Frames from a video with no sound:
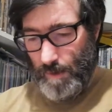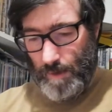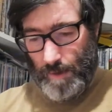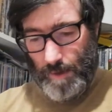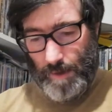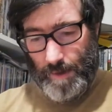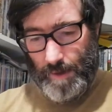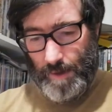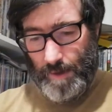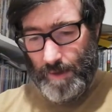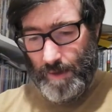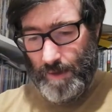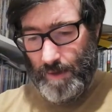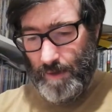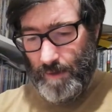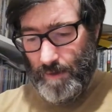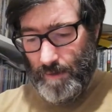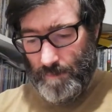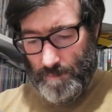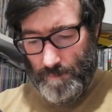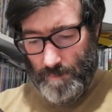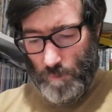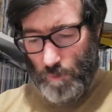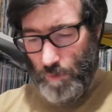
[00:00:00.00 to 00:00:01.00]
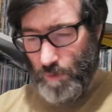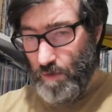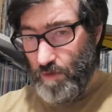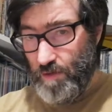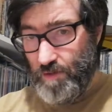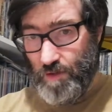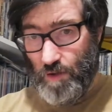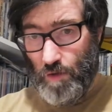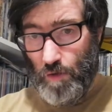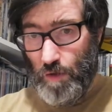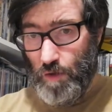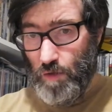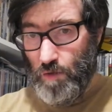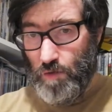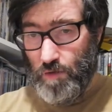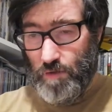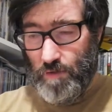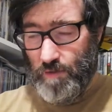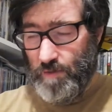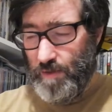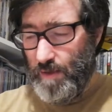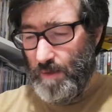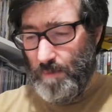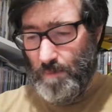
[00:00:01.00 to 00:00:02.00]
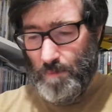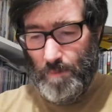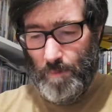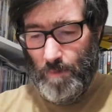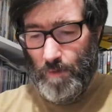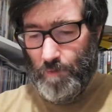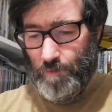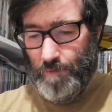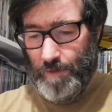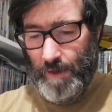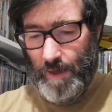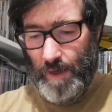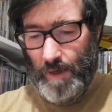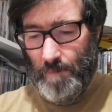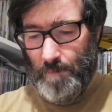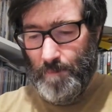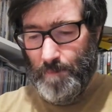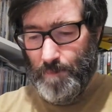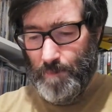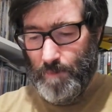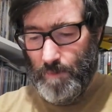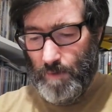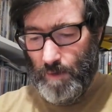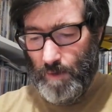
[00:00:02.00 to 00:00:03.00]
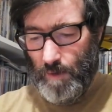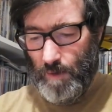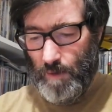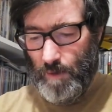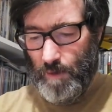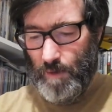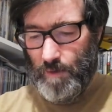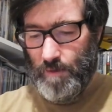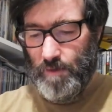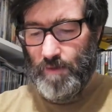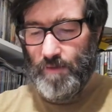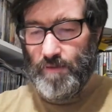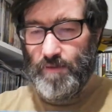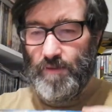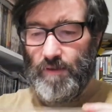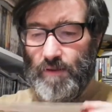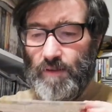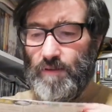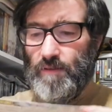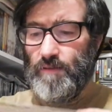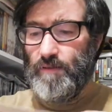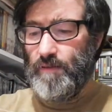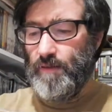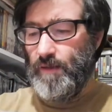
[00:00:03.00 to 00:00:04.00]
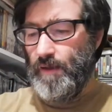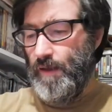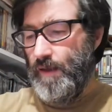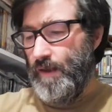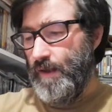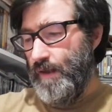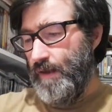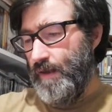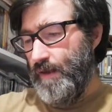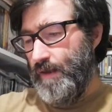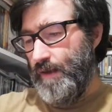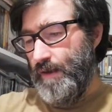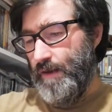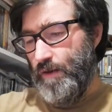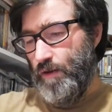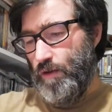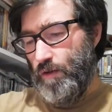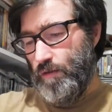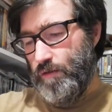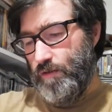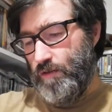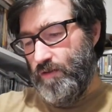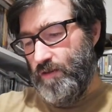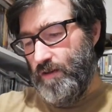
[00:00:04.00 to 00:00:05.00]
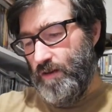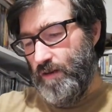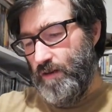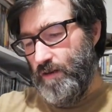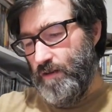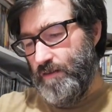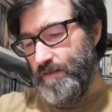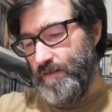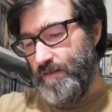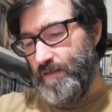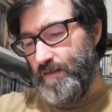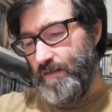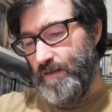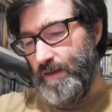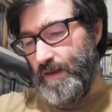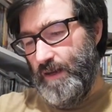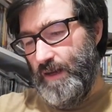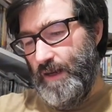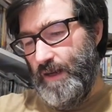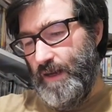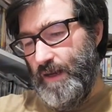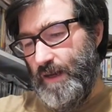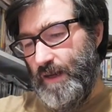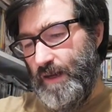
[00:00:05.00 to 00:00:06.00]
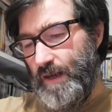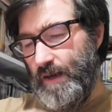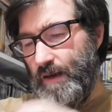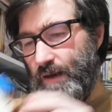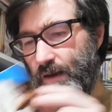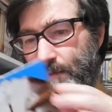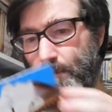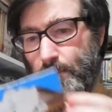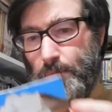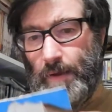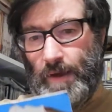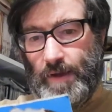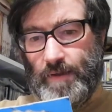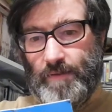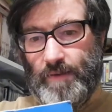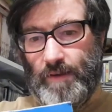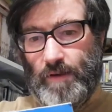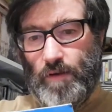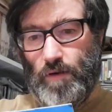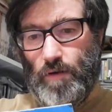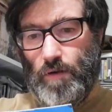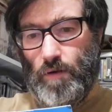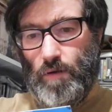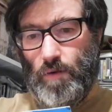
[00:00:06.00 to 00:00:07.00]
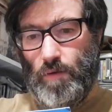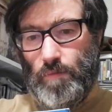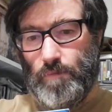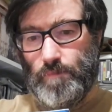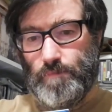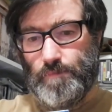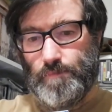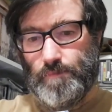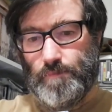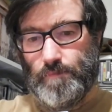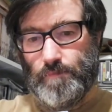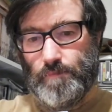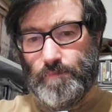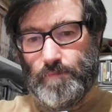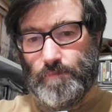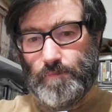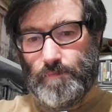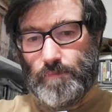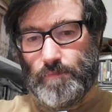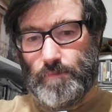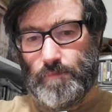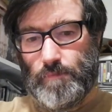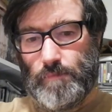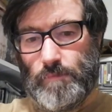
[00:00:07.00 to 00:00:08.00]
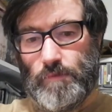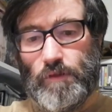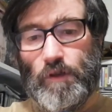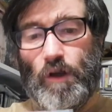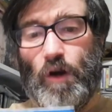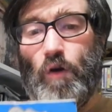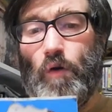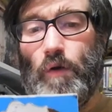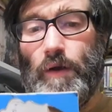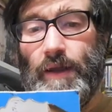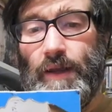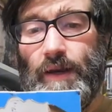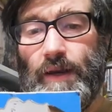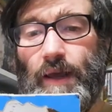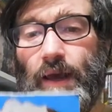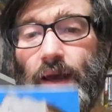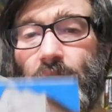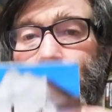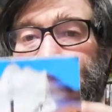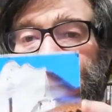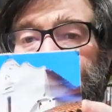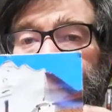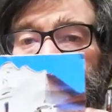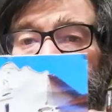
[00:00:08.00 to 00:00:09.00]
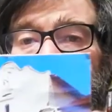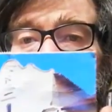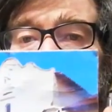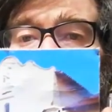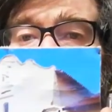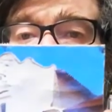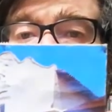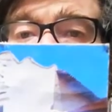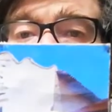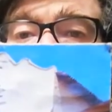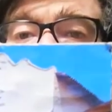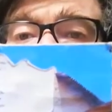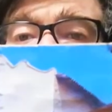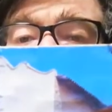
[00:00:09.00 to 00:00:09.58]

I will show you some of them. This is an old church in Mexico. No, in Arizona.